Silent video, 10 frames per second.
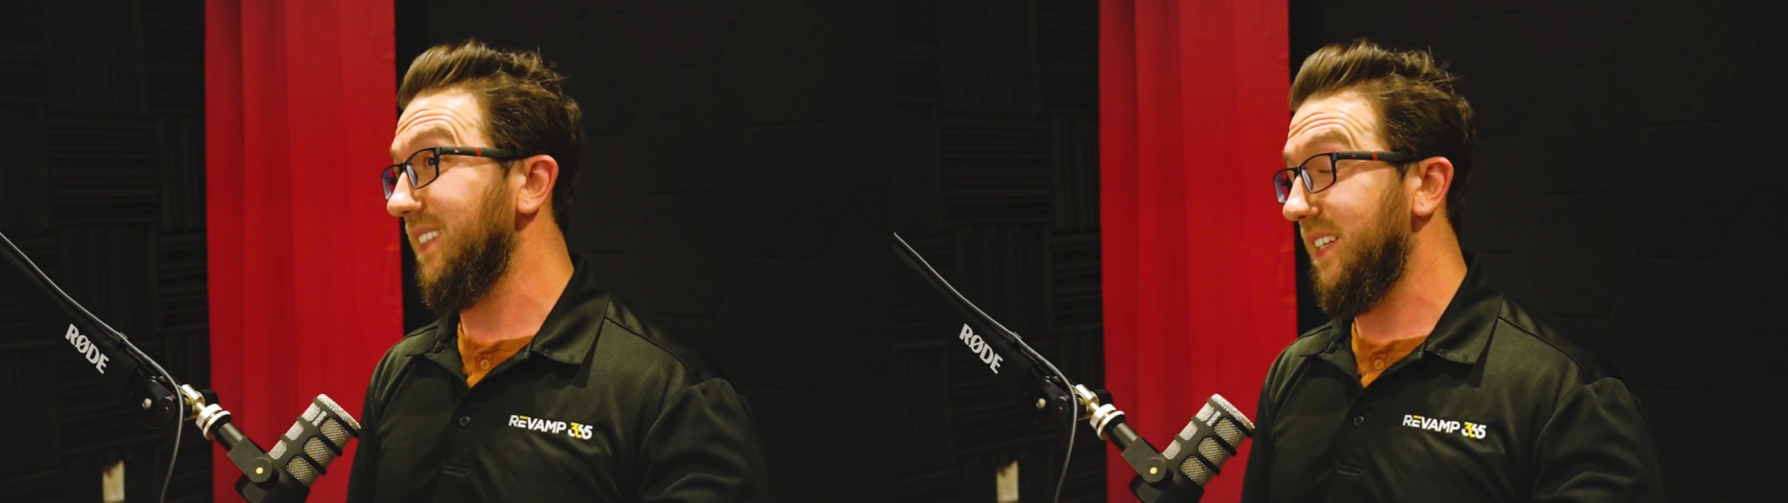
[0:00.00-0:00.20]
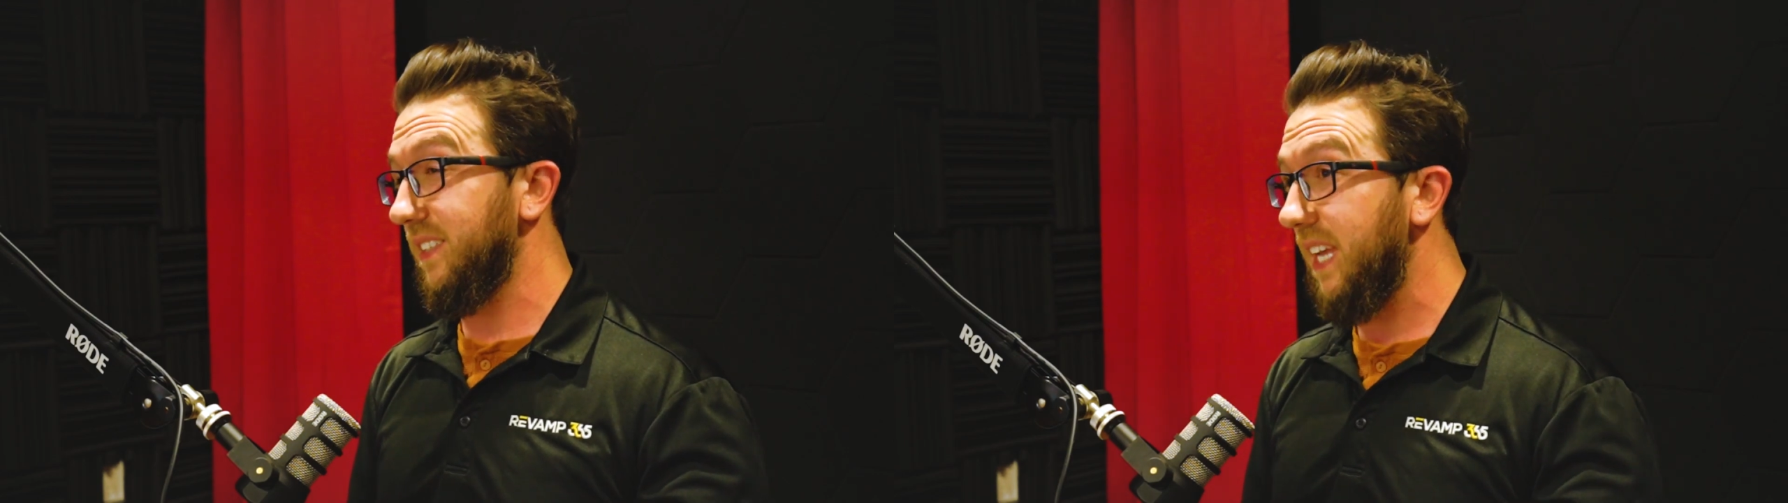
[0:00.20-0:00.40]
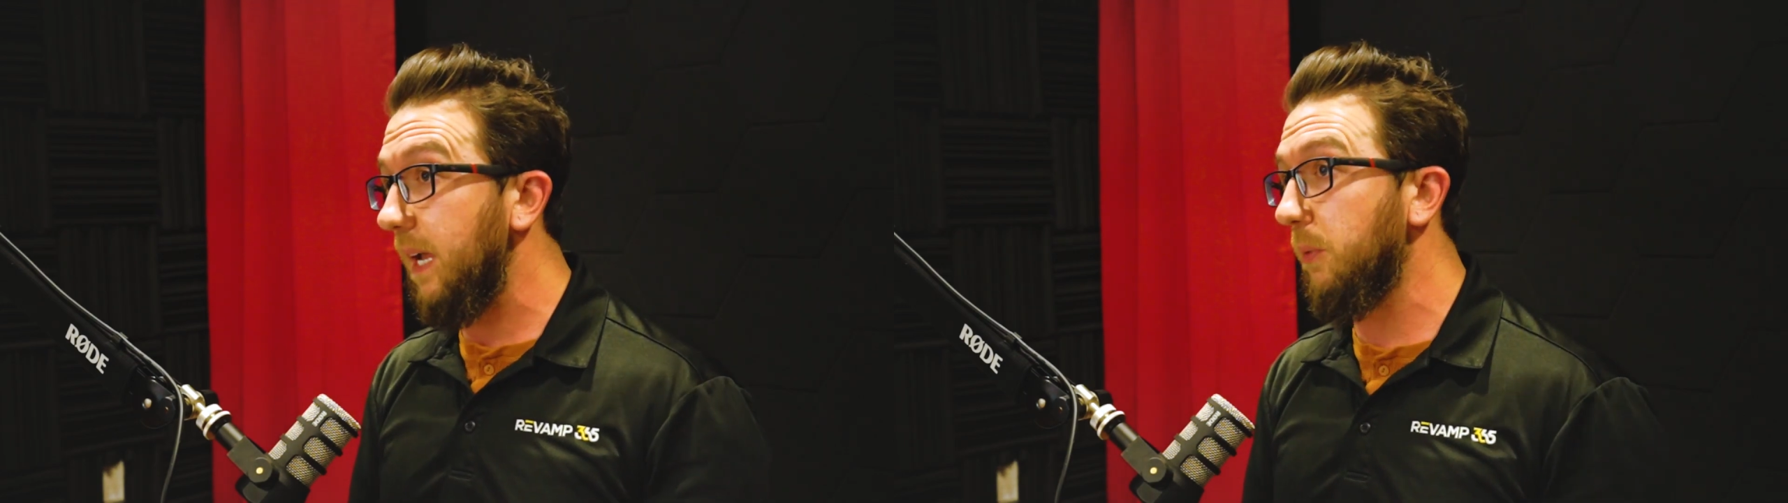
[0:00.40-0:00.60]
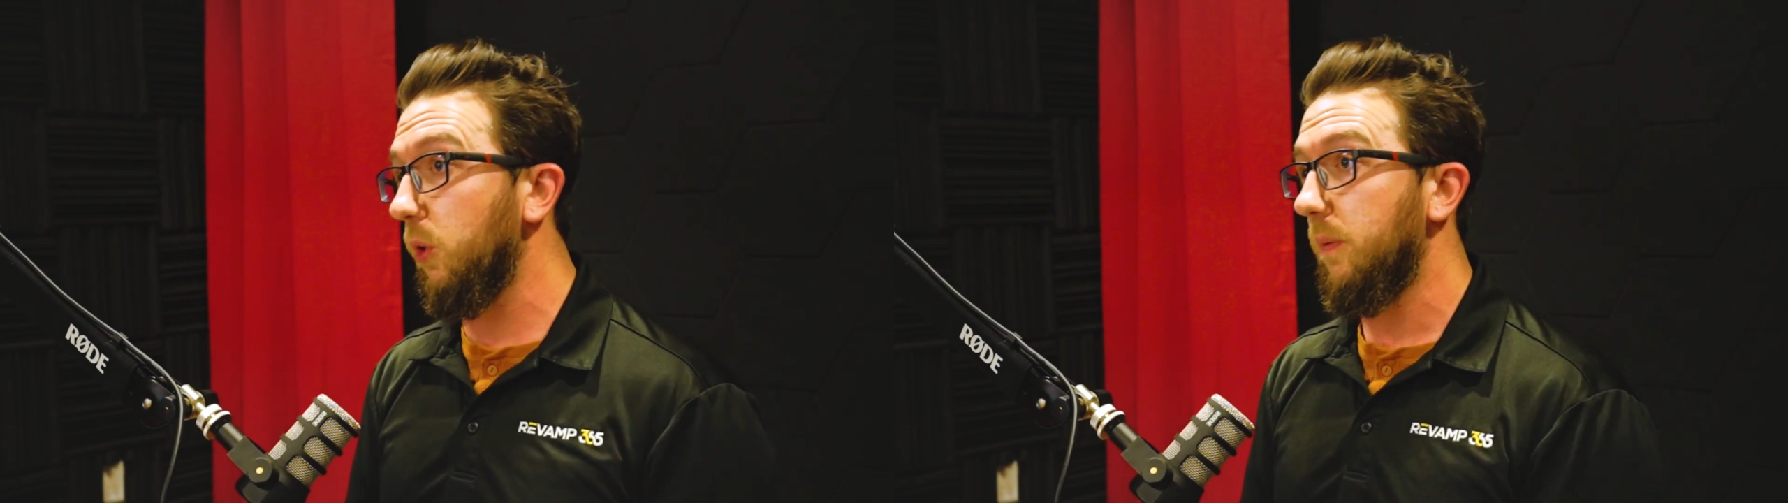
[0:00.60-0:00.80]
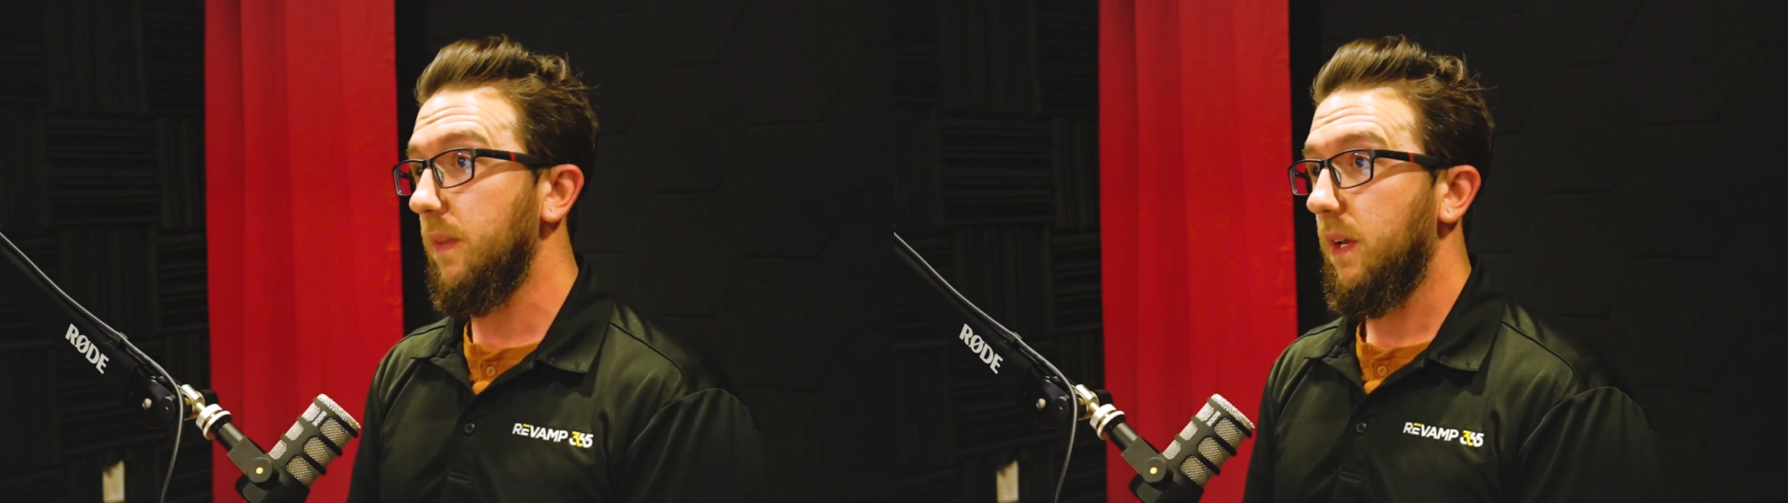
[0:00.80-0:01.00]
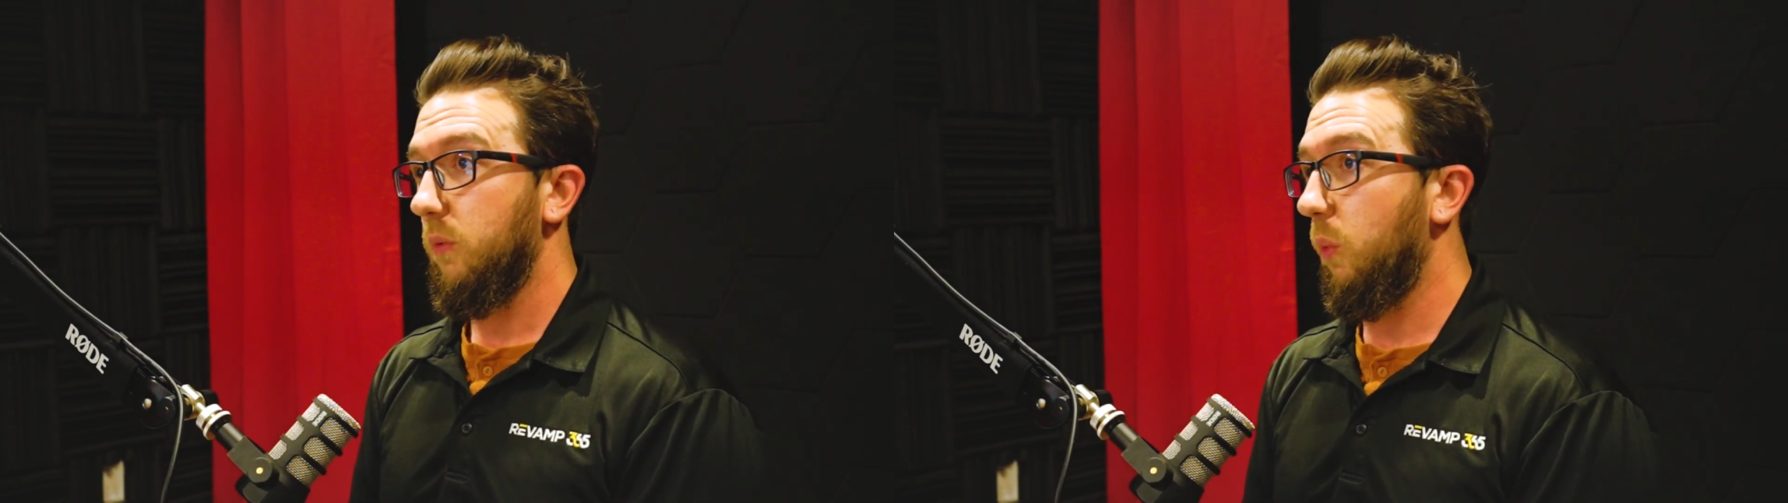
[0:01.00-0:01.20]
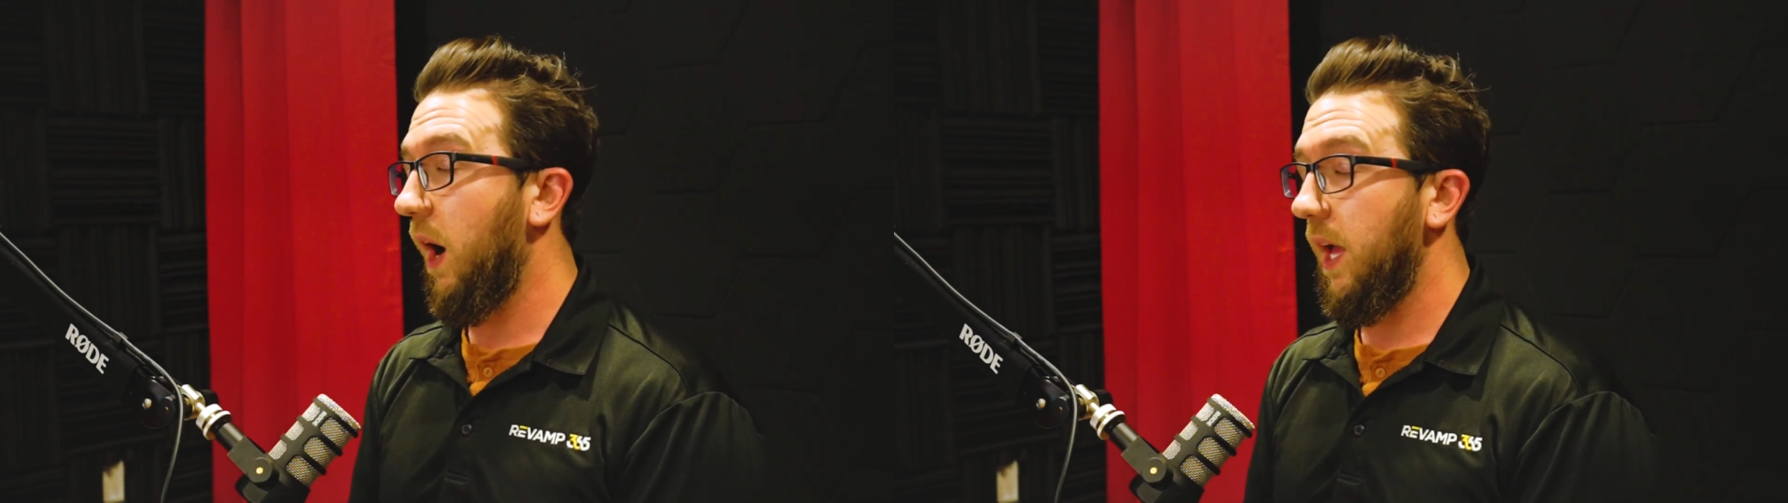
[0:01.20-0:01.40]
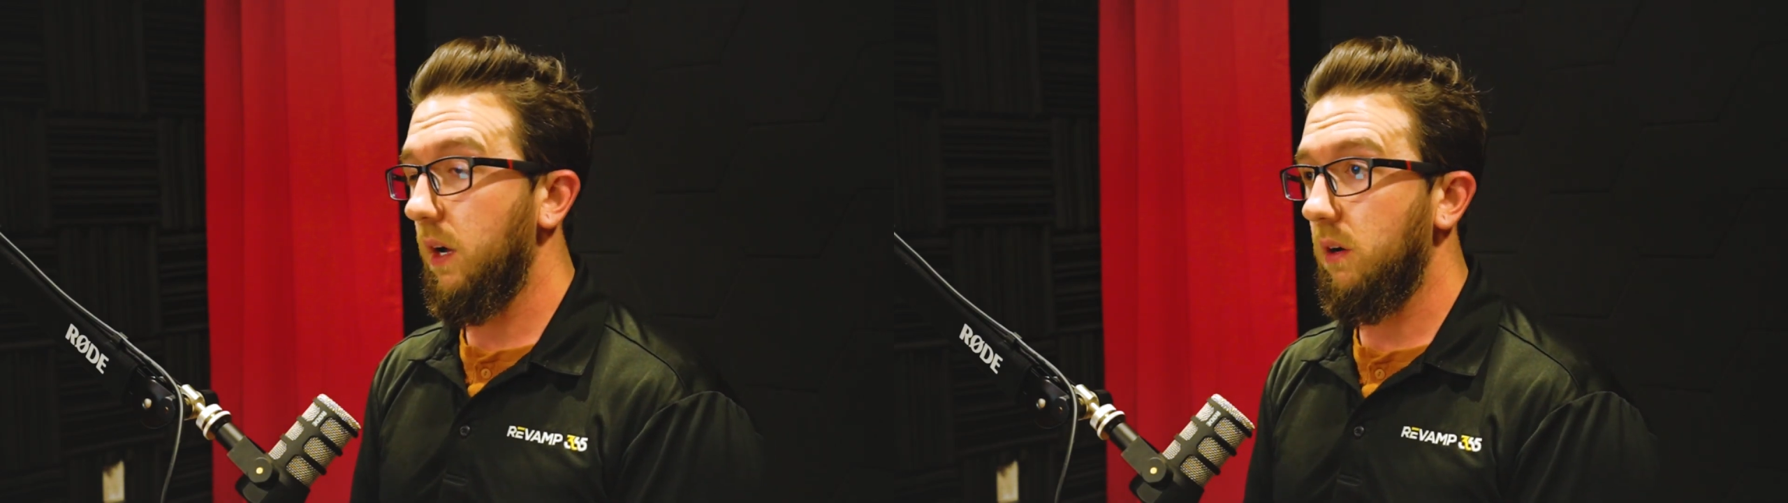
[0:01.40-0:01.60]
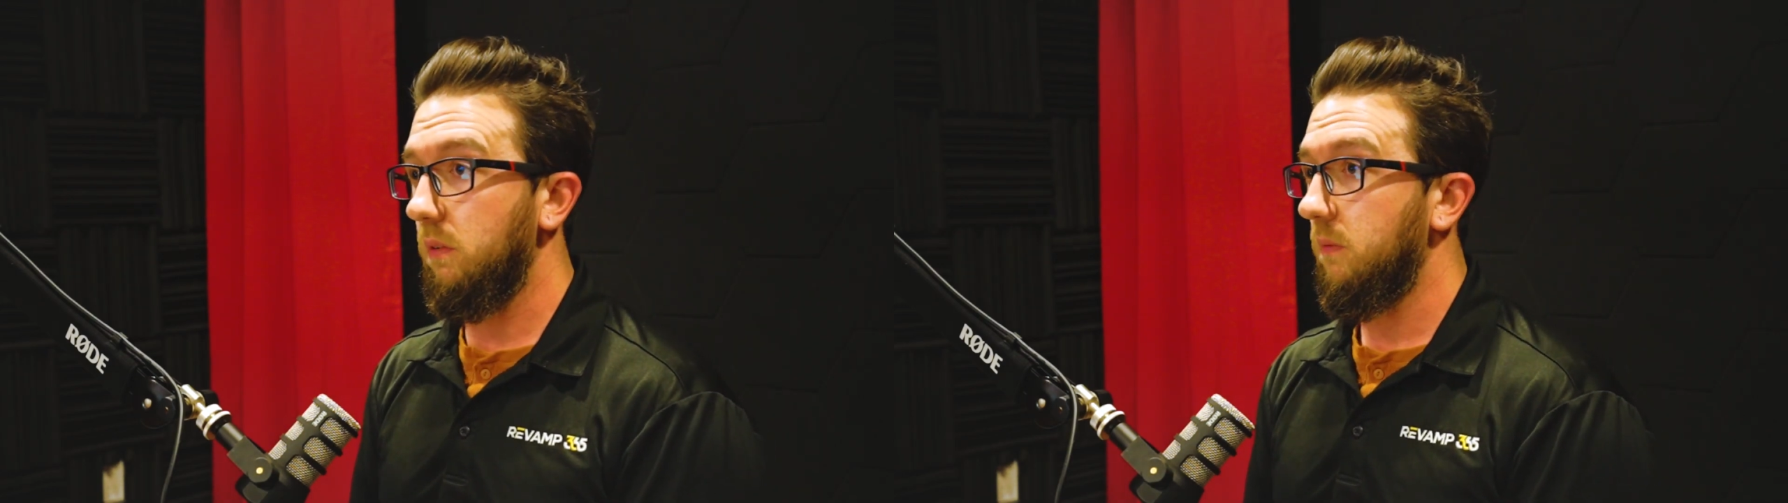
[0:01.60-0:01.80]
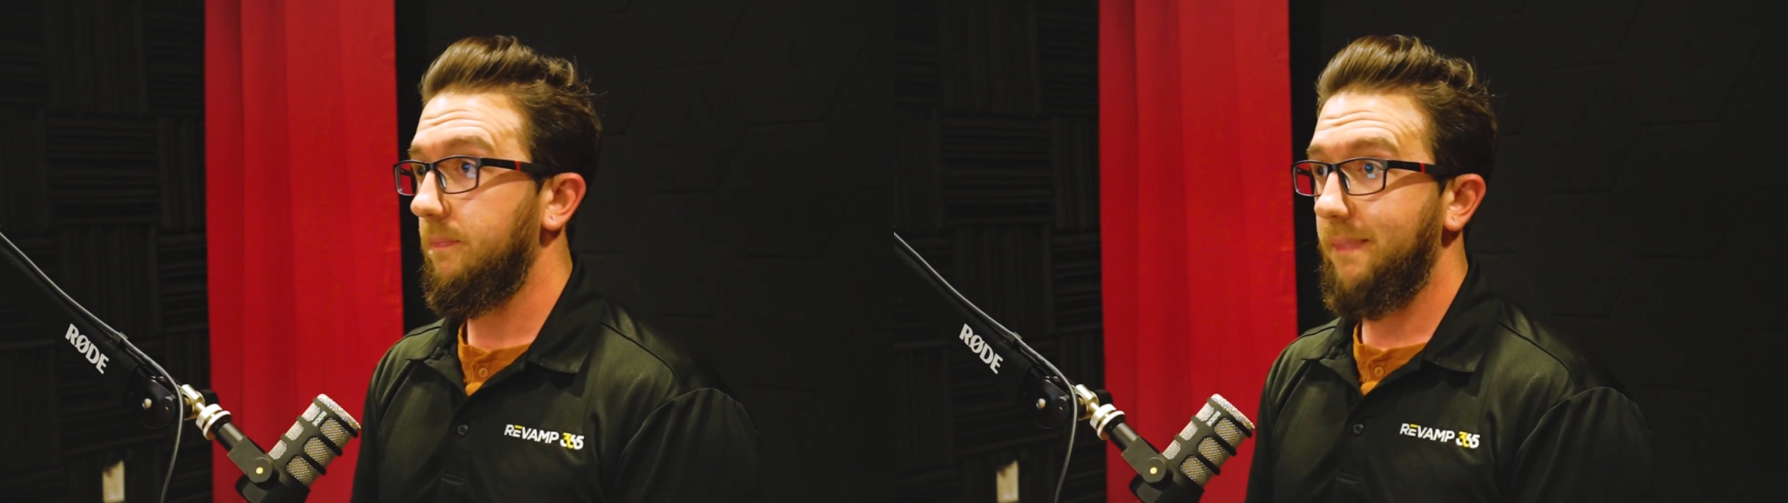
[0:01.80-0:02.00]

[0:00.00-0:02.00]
to the table while